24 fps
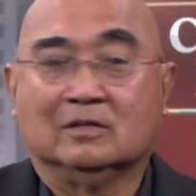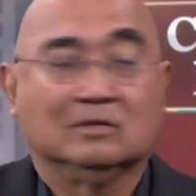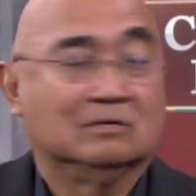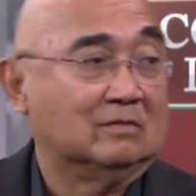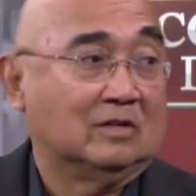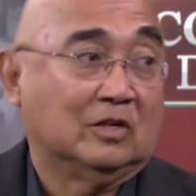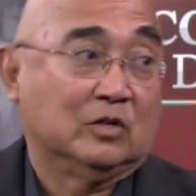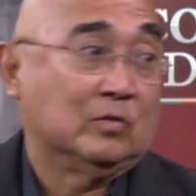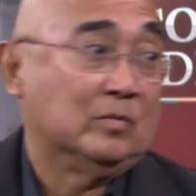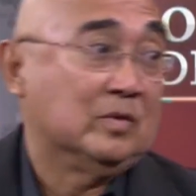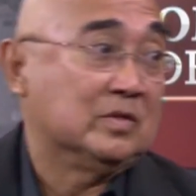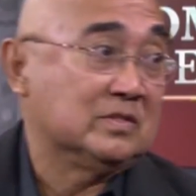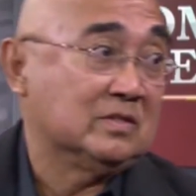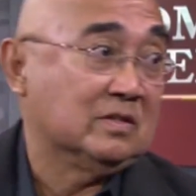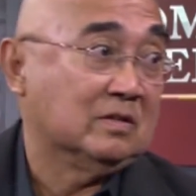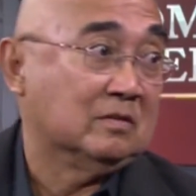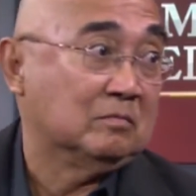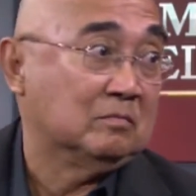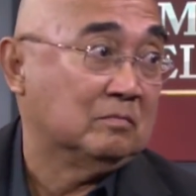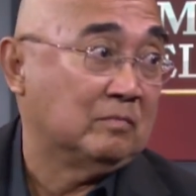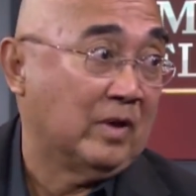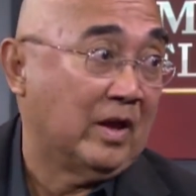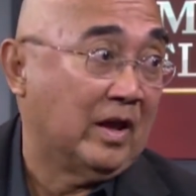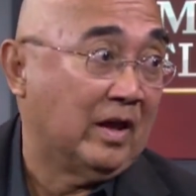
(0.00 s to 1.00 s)
None of us get
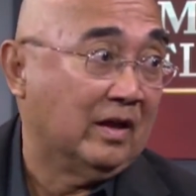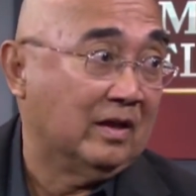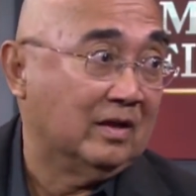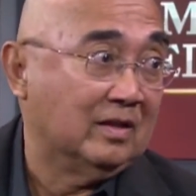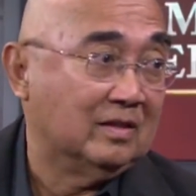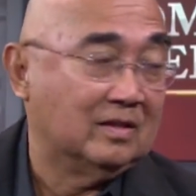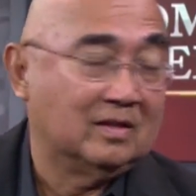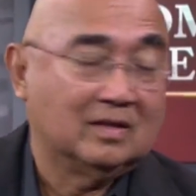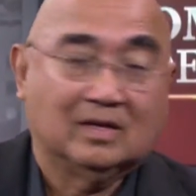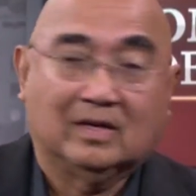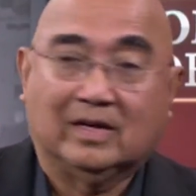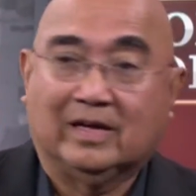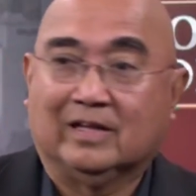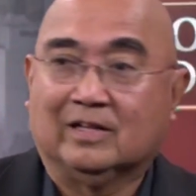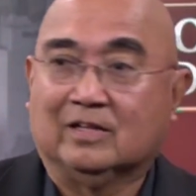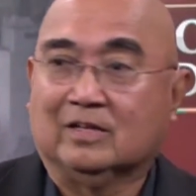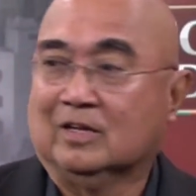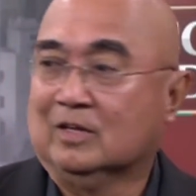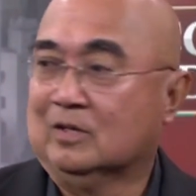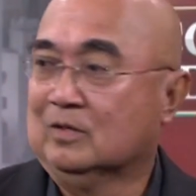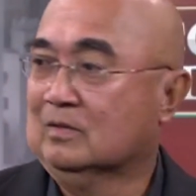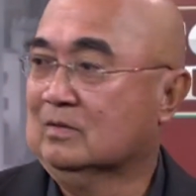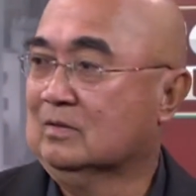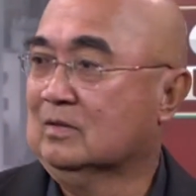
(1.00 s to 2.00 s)
paid. And
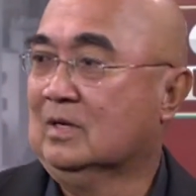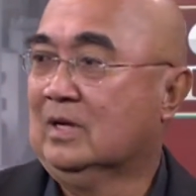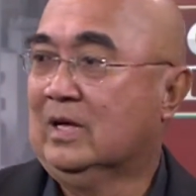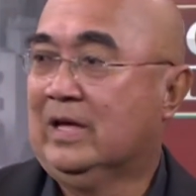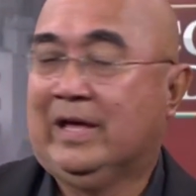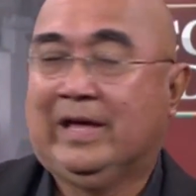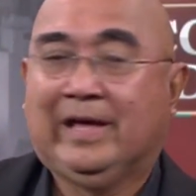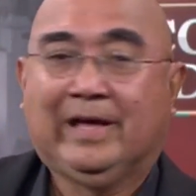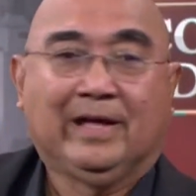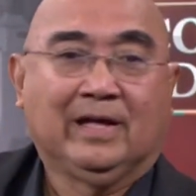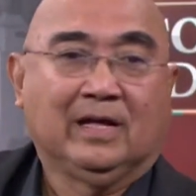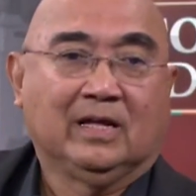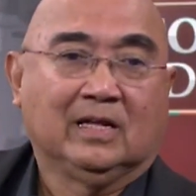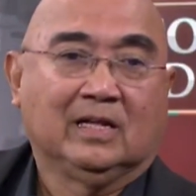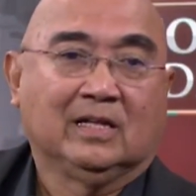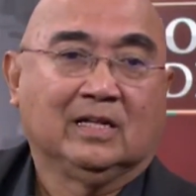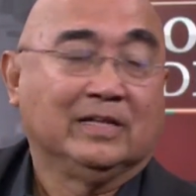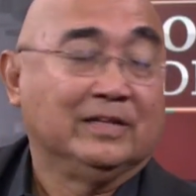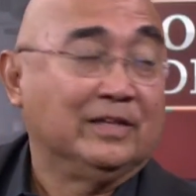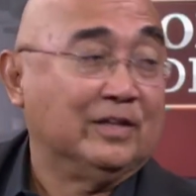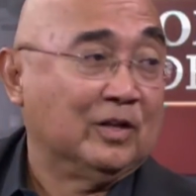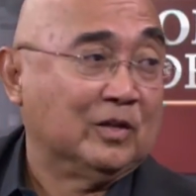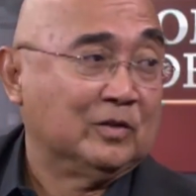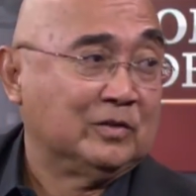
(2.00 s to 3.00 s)

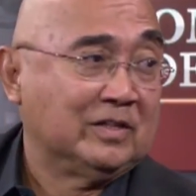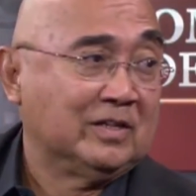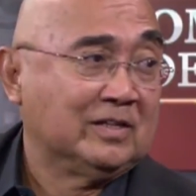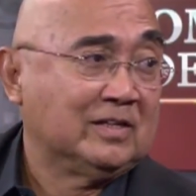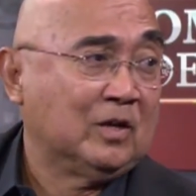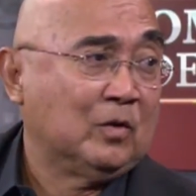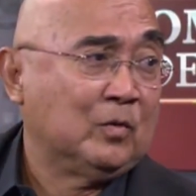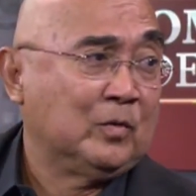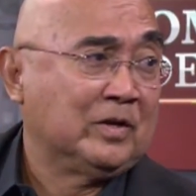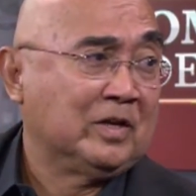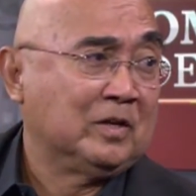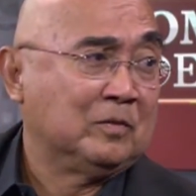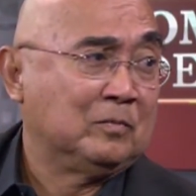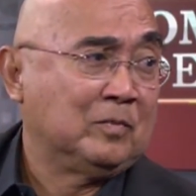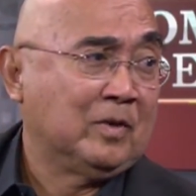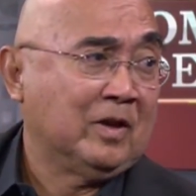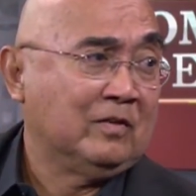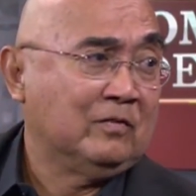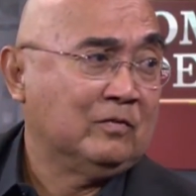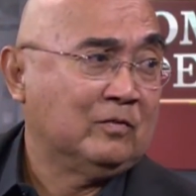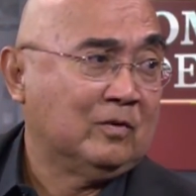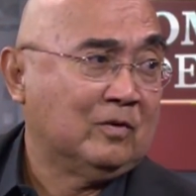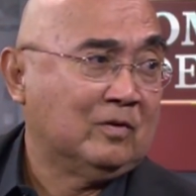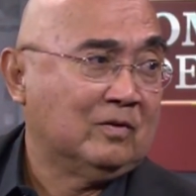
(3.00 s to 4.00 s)
the thing that we get
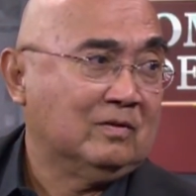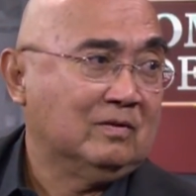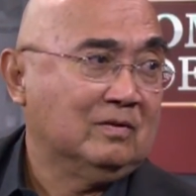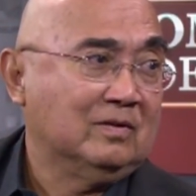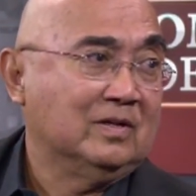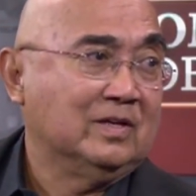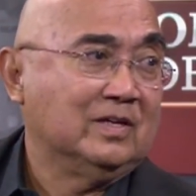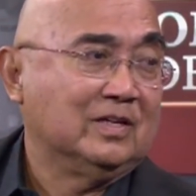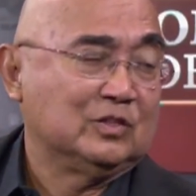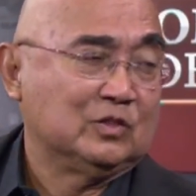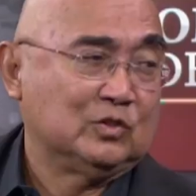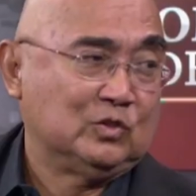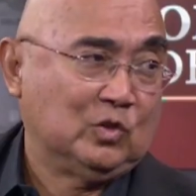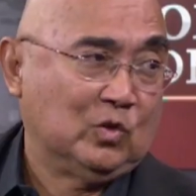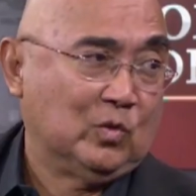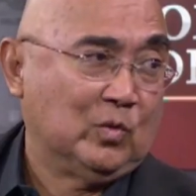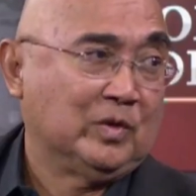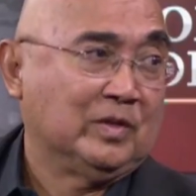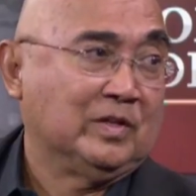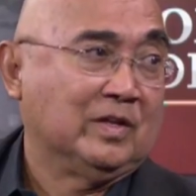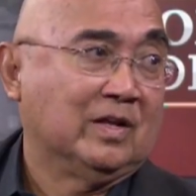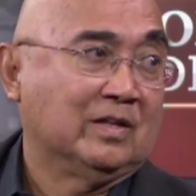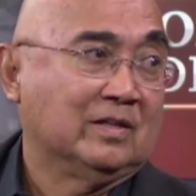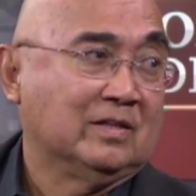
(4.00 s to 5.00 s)
paid for is
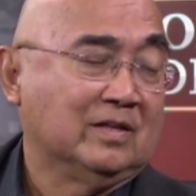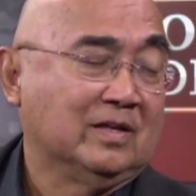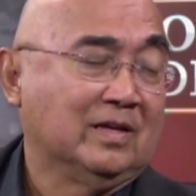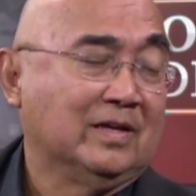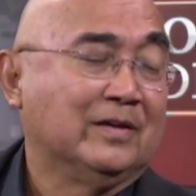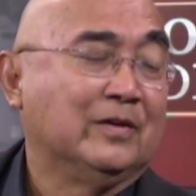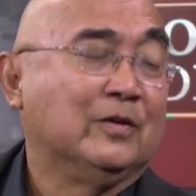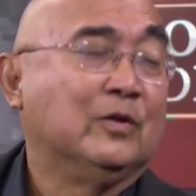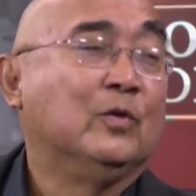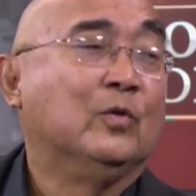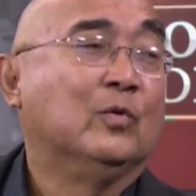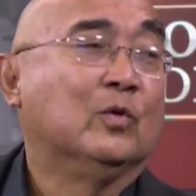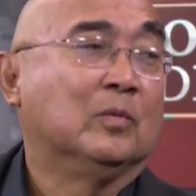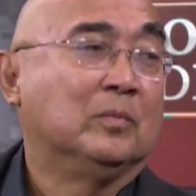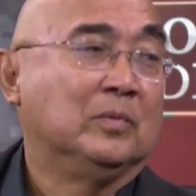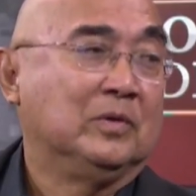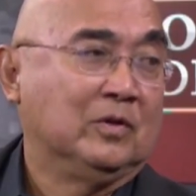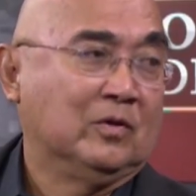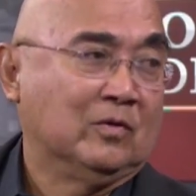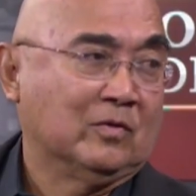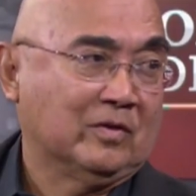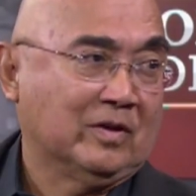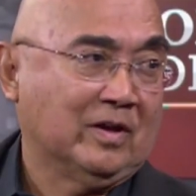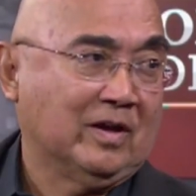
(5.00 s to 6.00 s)
knowing that he will be
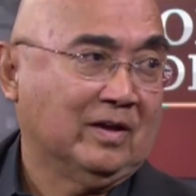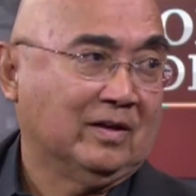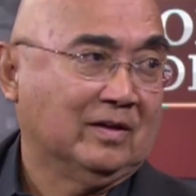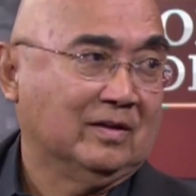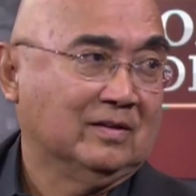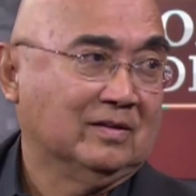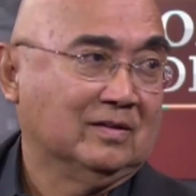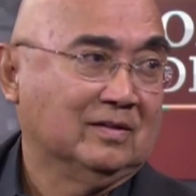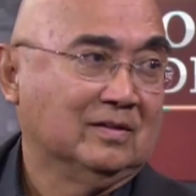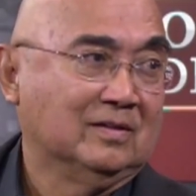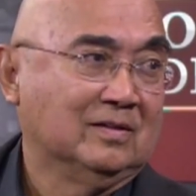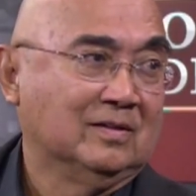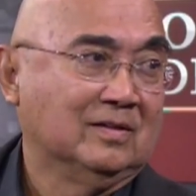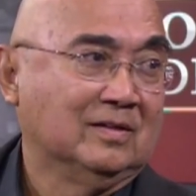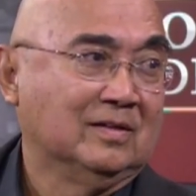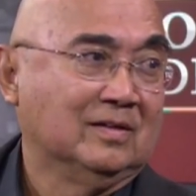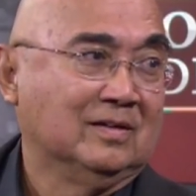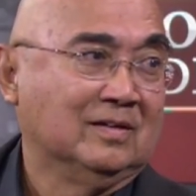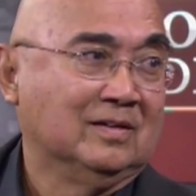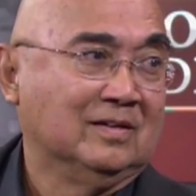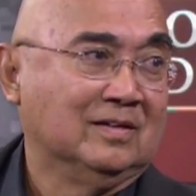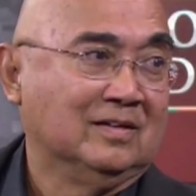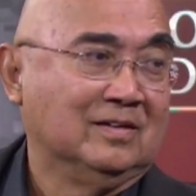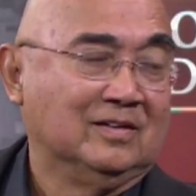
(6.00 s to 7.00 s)
okay.
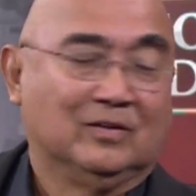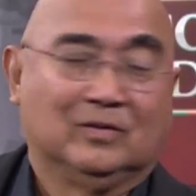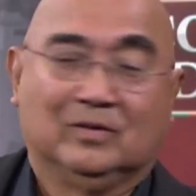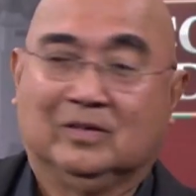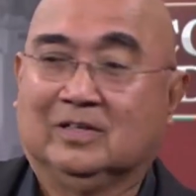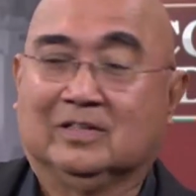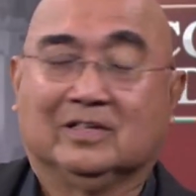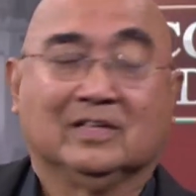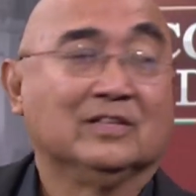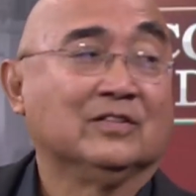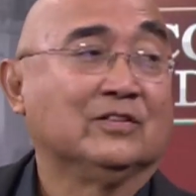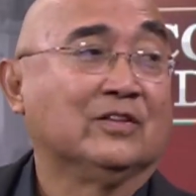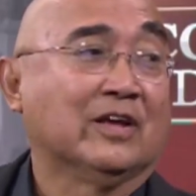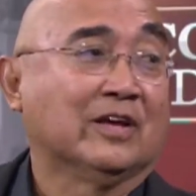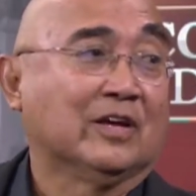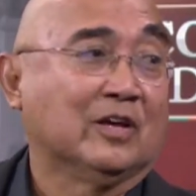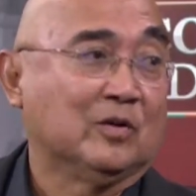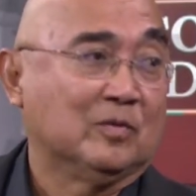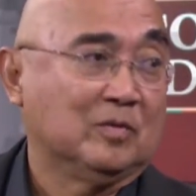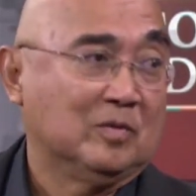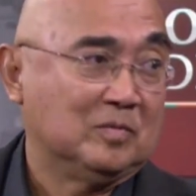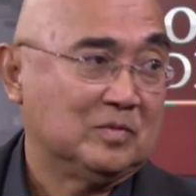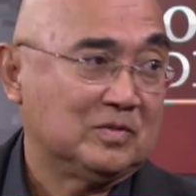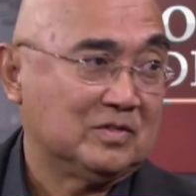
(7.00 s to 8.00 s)
You know, he can take
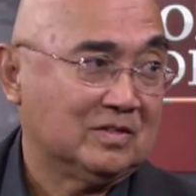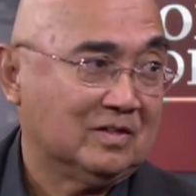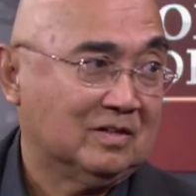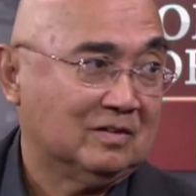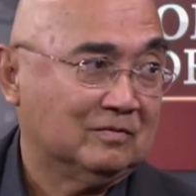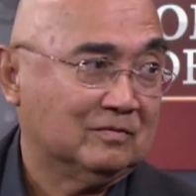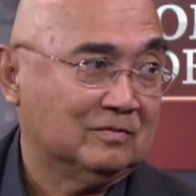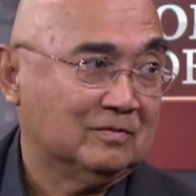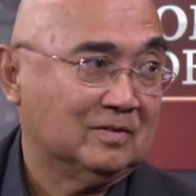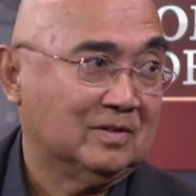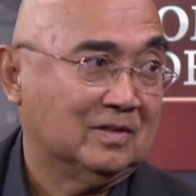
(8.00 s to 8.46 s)
care of himself.